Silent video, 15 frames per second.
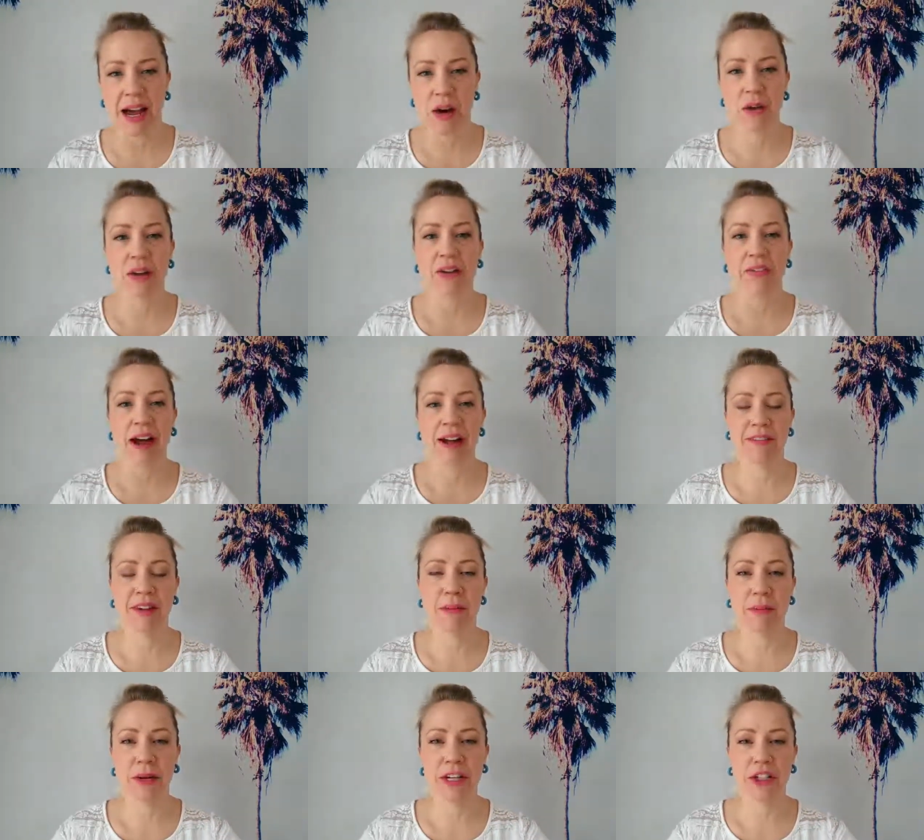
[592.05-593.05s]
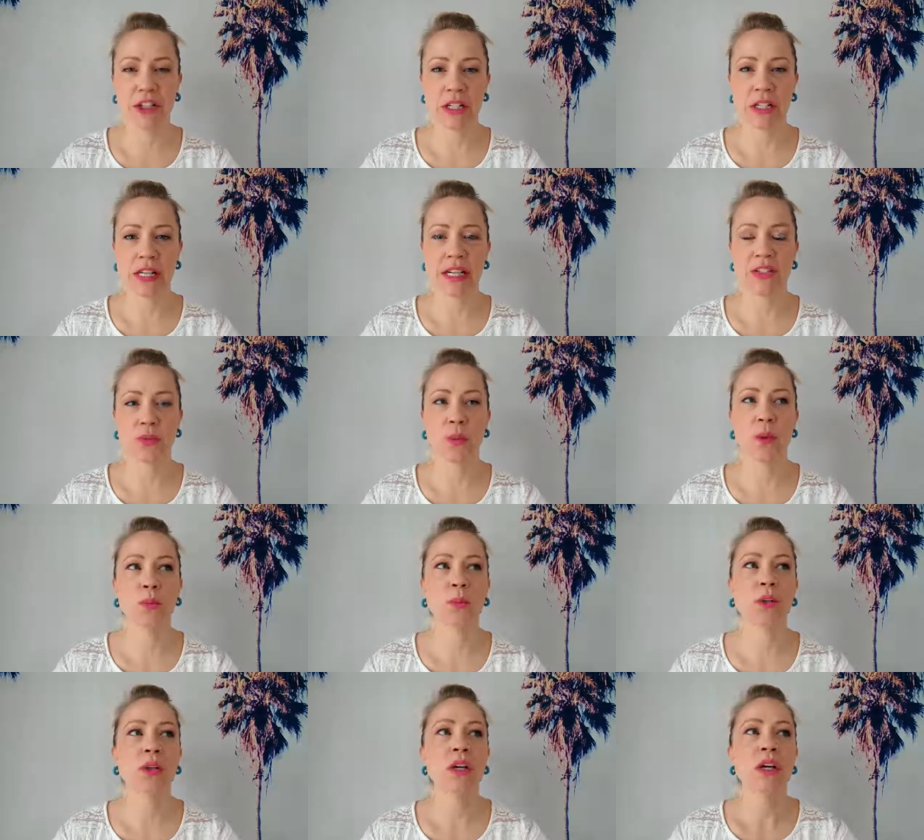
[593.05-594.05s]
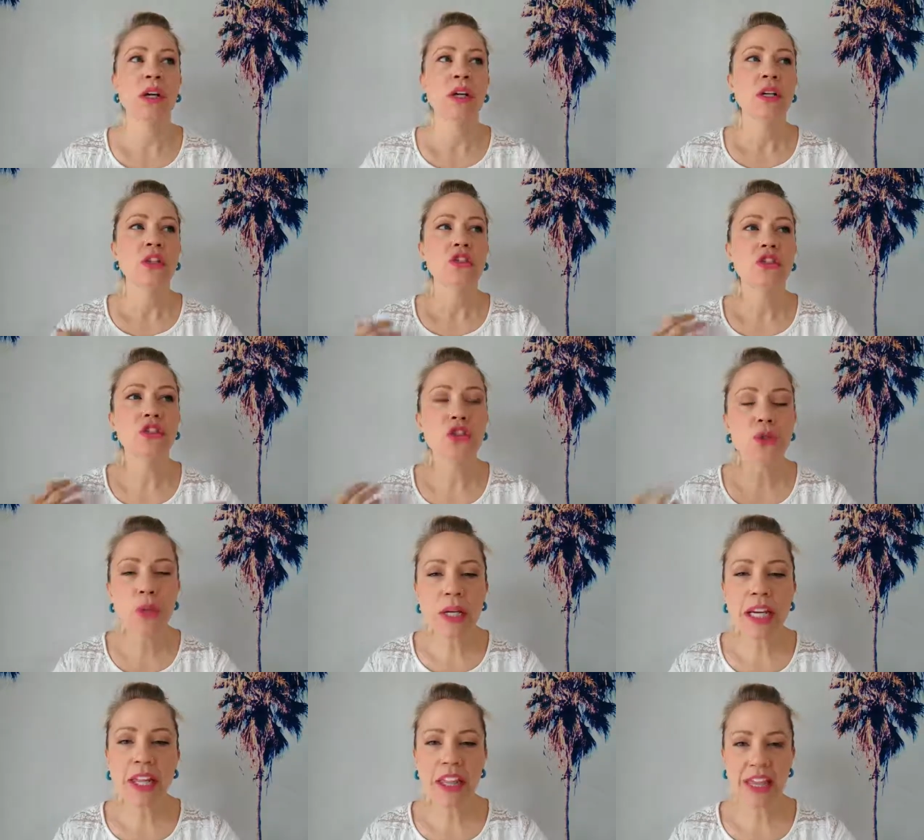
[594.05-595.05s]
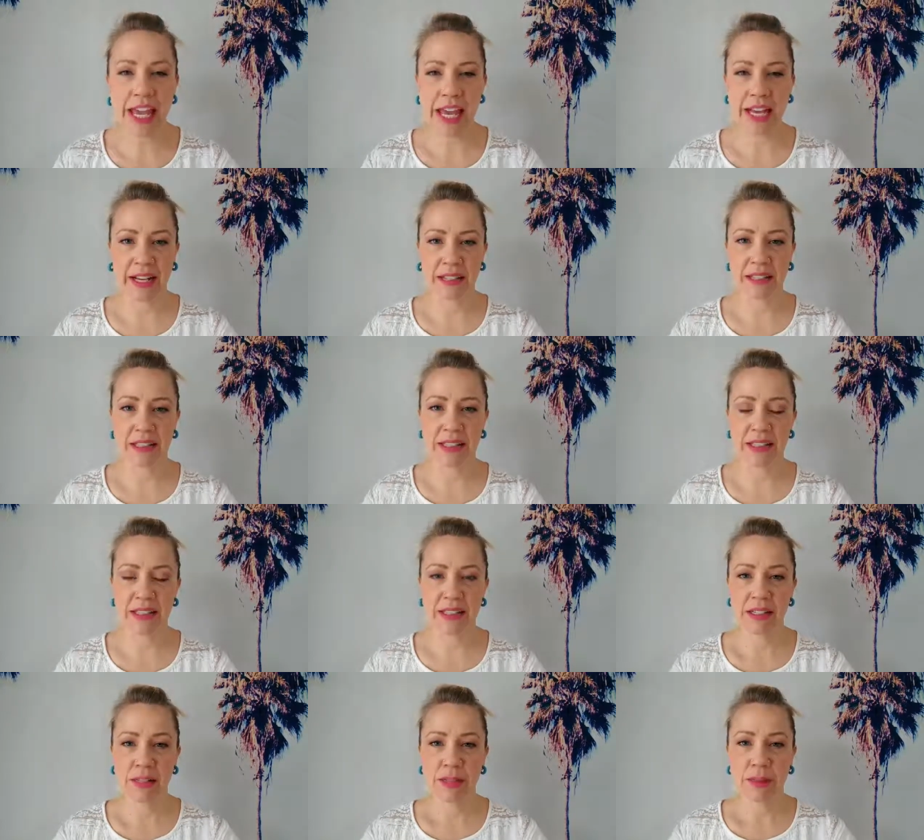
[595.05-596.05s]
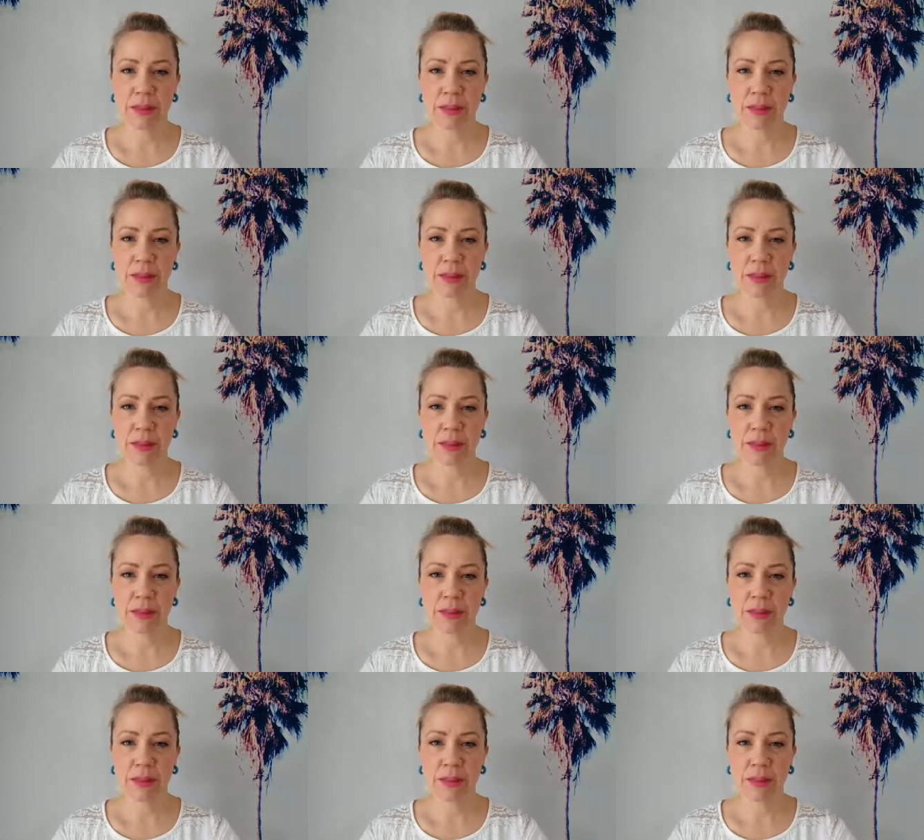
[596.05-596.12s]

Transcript: out of high vibration is when we're doing things